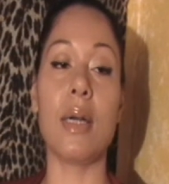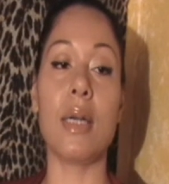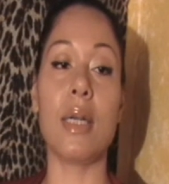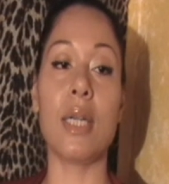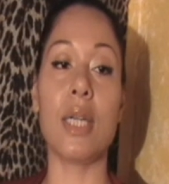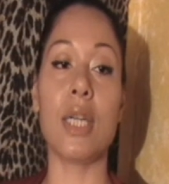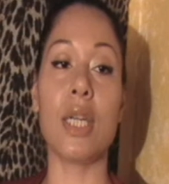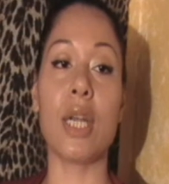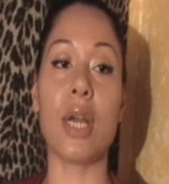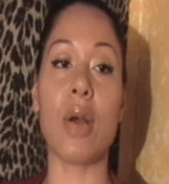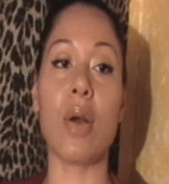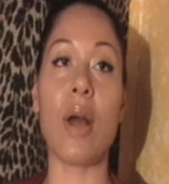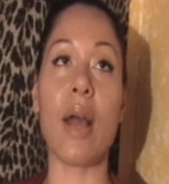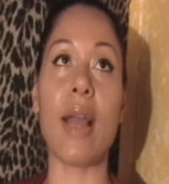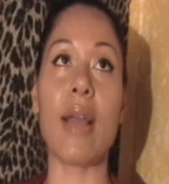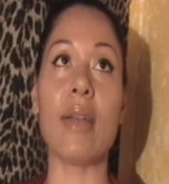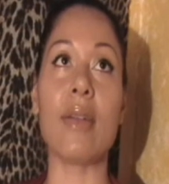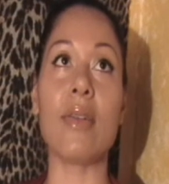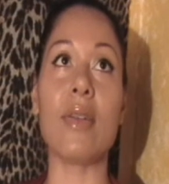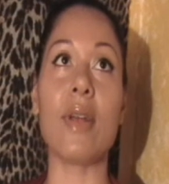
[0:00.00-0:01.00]

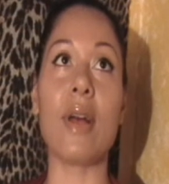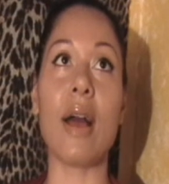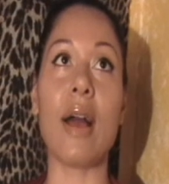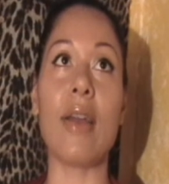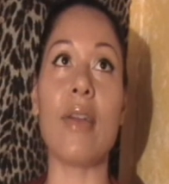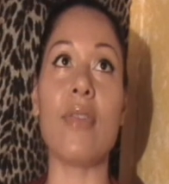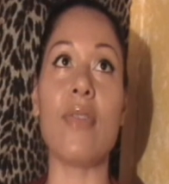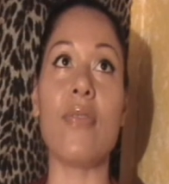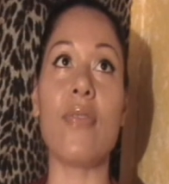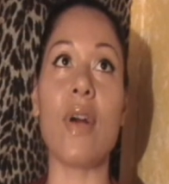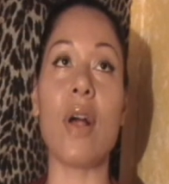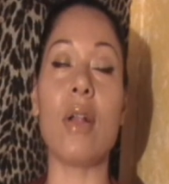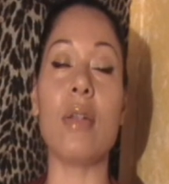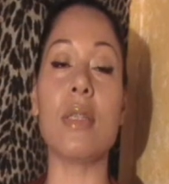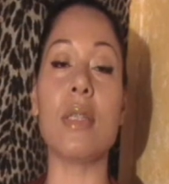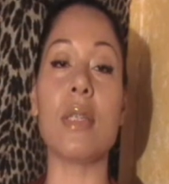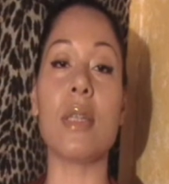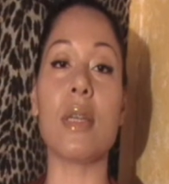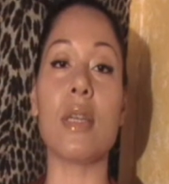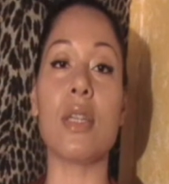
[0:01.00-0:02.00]
I
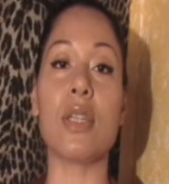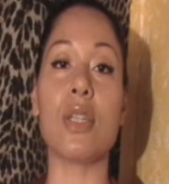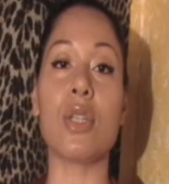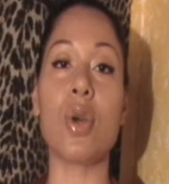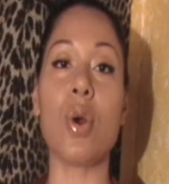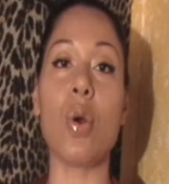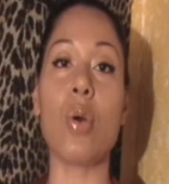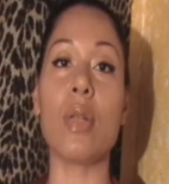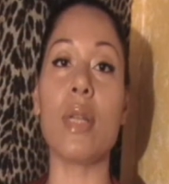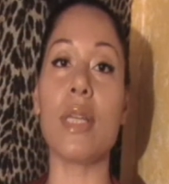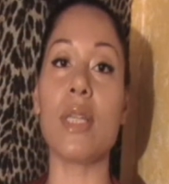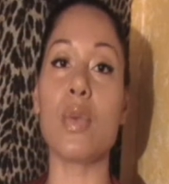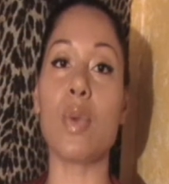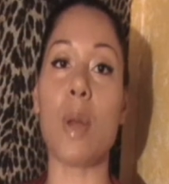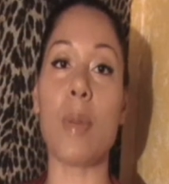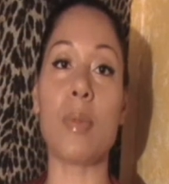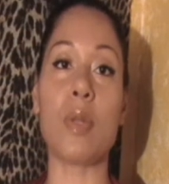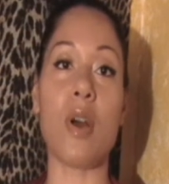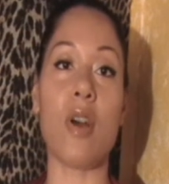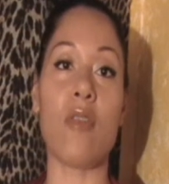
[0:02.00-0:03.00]
felt totally
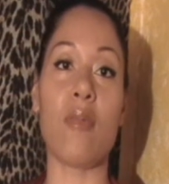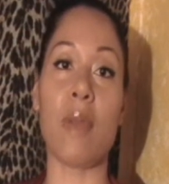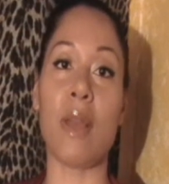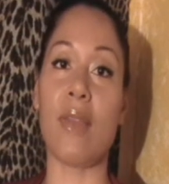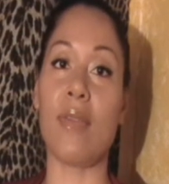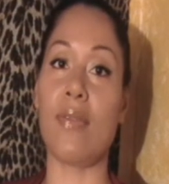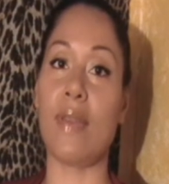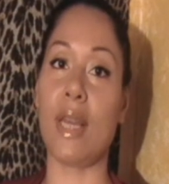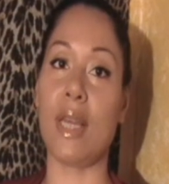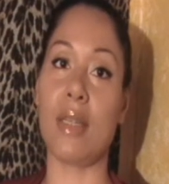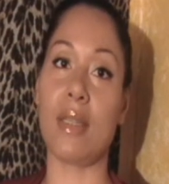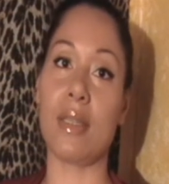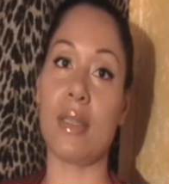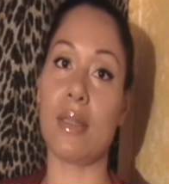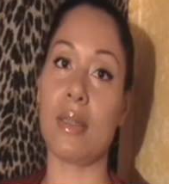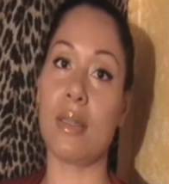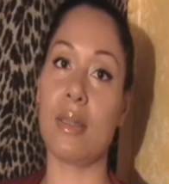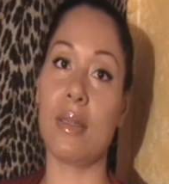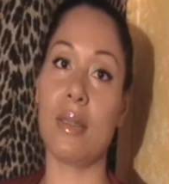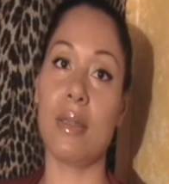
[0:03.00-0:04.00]
swept off my
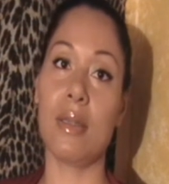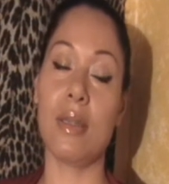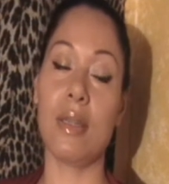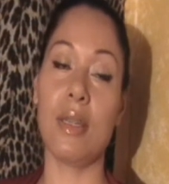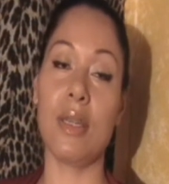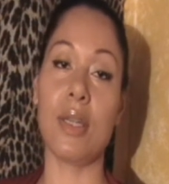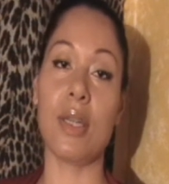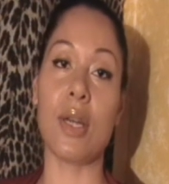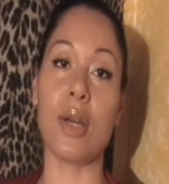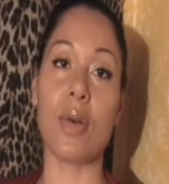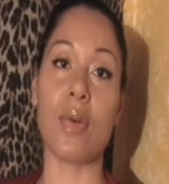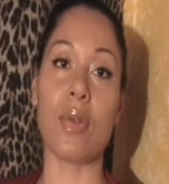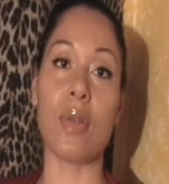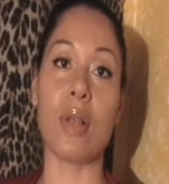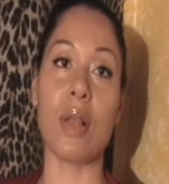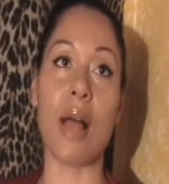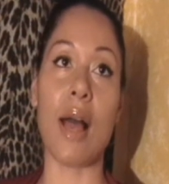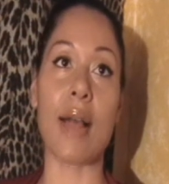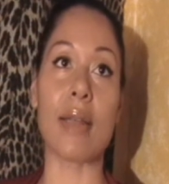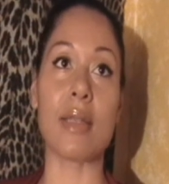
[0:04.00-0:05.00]
feet, the
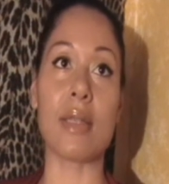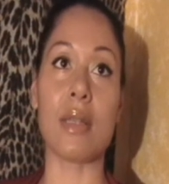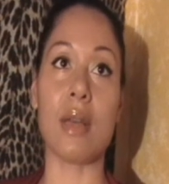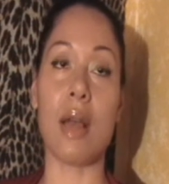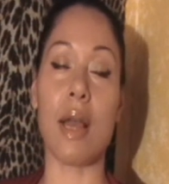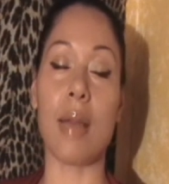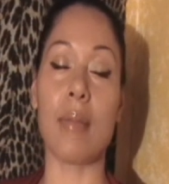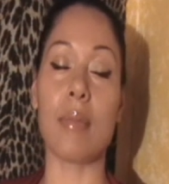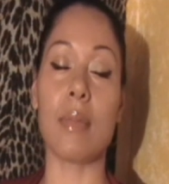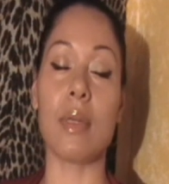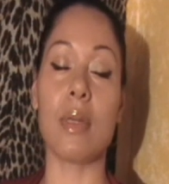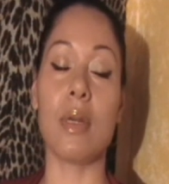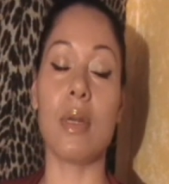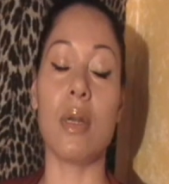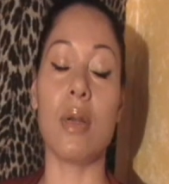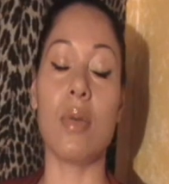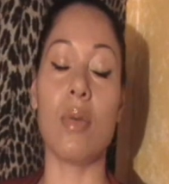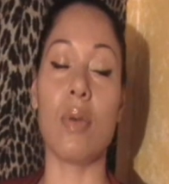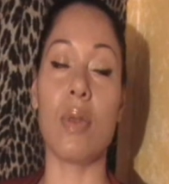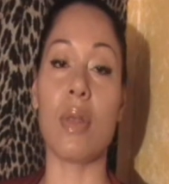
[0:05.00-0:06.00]
last time
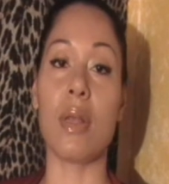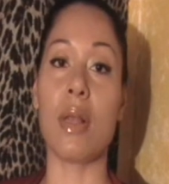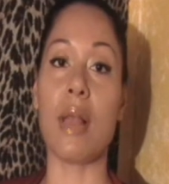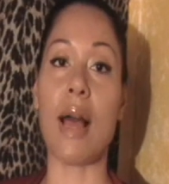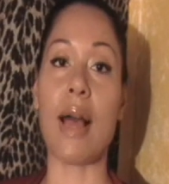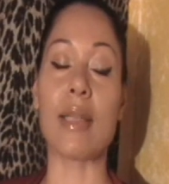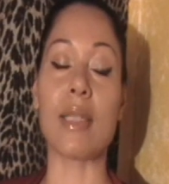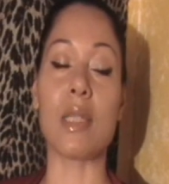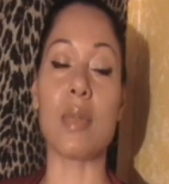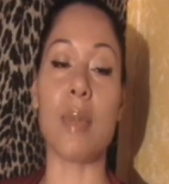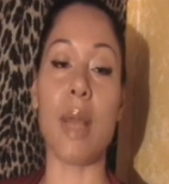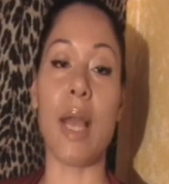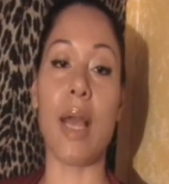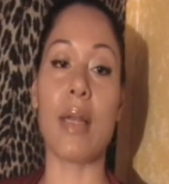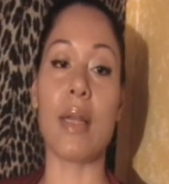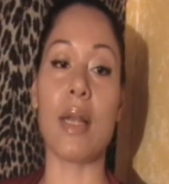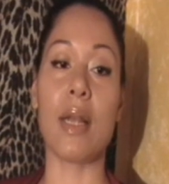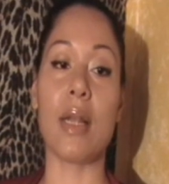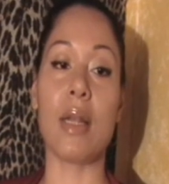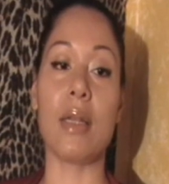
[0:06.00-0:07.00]
with the last
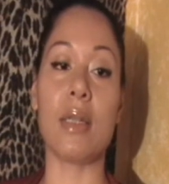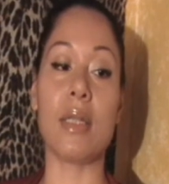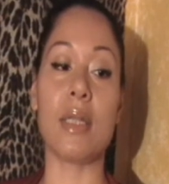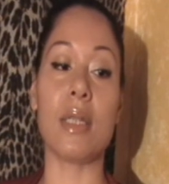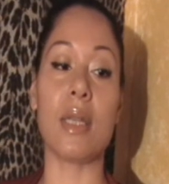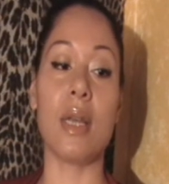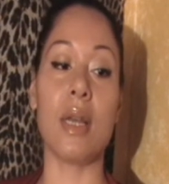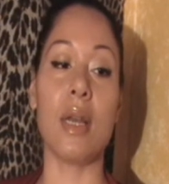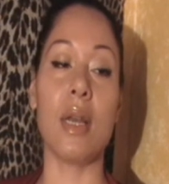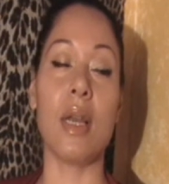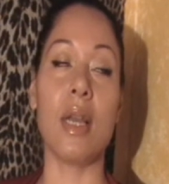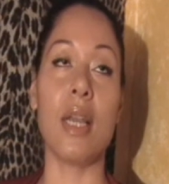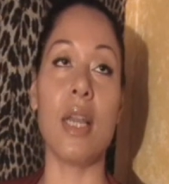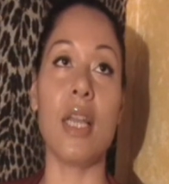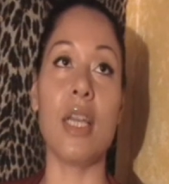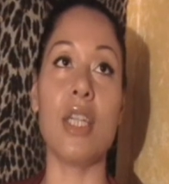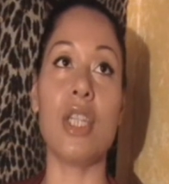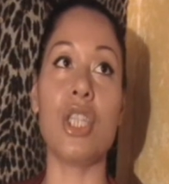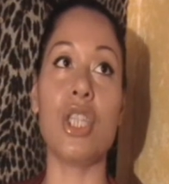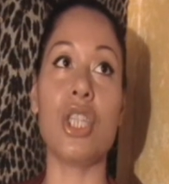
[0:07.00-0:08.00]
man, and
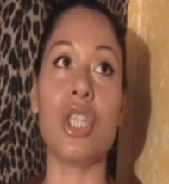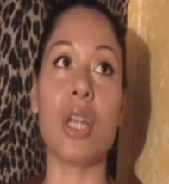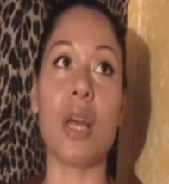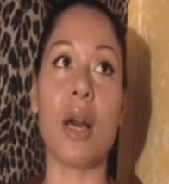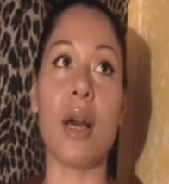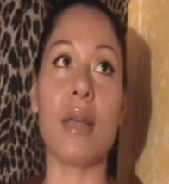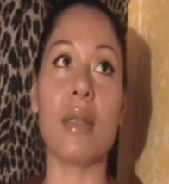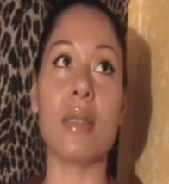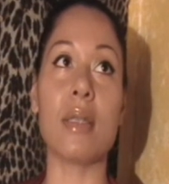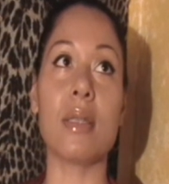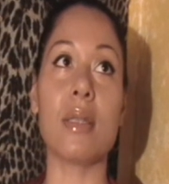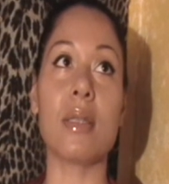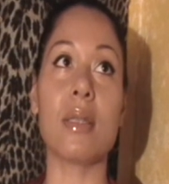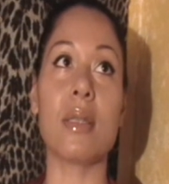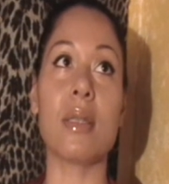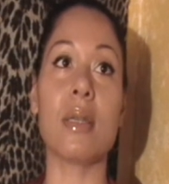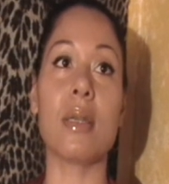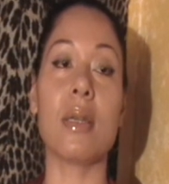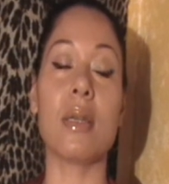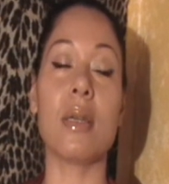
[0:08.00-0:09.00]
he
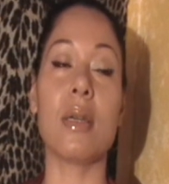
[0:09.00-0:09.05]
just